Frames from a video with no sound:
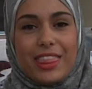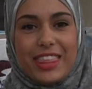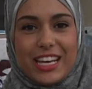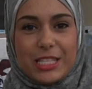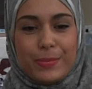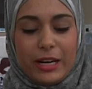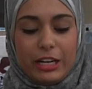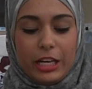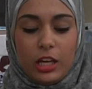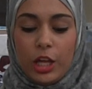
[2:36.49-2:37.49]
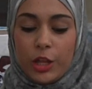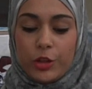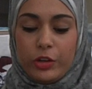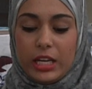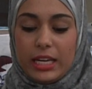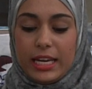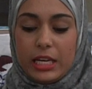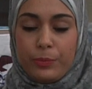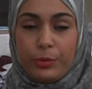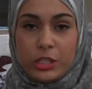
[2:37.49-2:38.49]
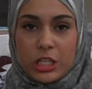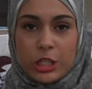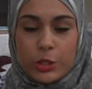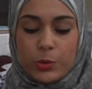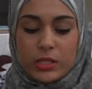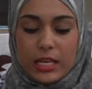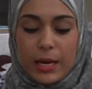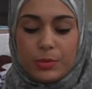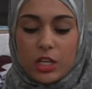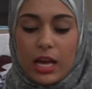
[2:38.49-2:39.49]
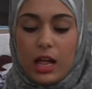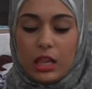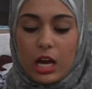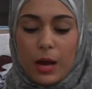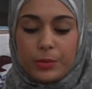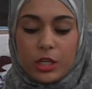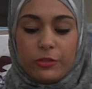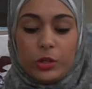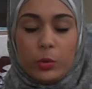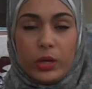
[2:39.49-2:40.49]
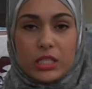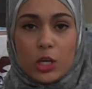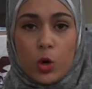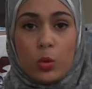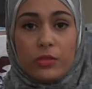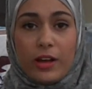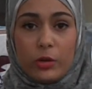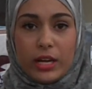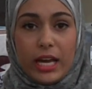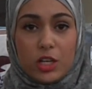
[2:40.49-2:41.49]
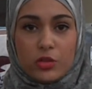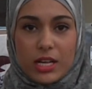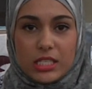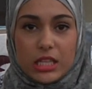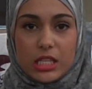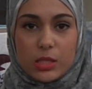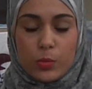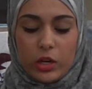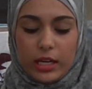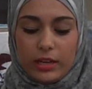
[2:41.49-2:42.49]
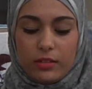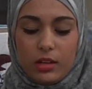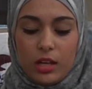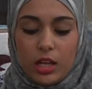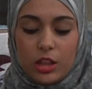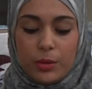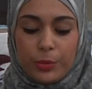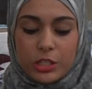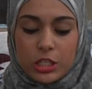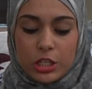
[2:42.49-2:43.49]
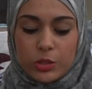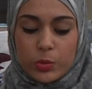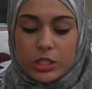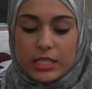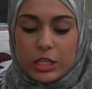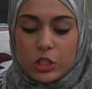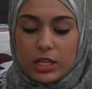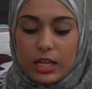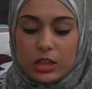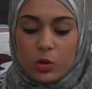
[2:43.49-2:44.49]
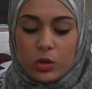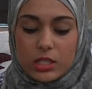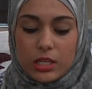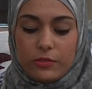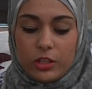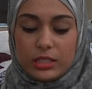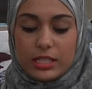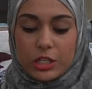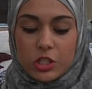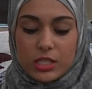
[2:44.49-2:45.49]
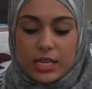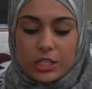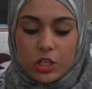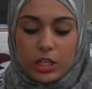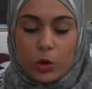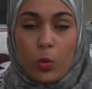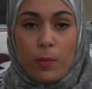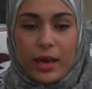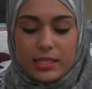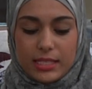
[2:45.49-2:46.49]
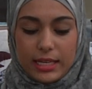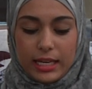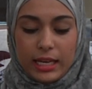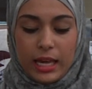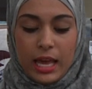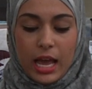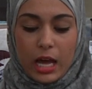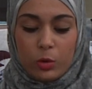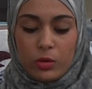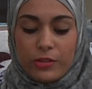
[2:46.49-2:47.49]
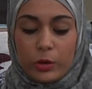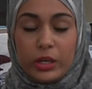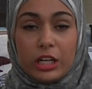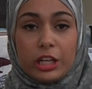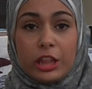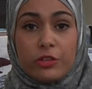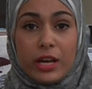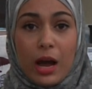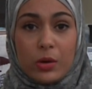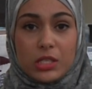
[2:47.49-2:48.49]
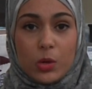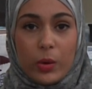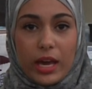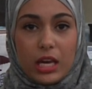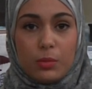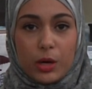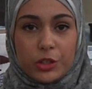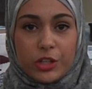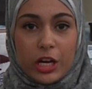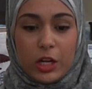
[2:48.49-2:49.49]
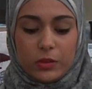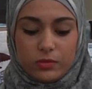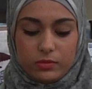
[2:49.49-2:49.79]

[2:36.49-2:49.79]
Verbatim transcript: Thanks, Mary. Three Canadian prisoners who escaped on a helicopter a few weeks ago were found and arrested this morning. The prisoners were stationed at the Orsainville Detention Center in Quebec City and were found nearly three hours away in Montreal.